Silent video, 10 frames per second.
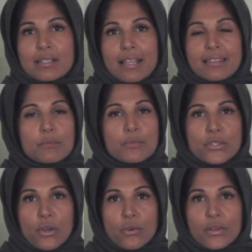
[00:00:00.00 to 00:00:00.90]
let them
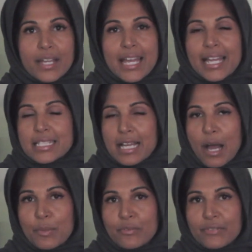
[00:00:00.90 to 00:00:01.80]
soak. It's a
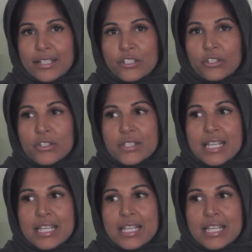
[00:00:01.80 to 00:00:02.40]
cup of lentils.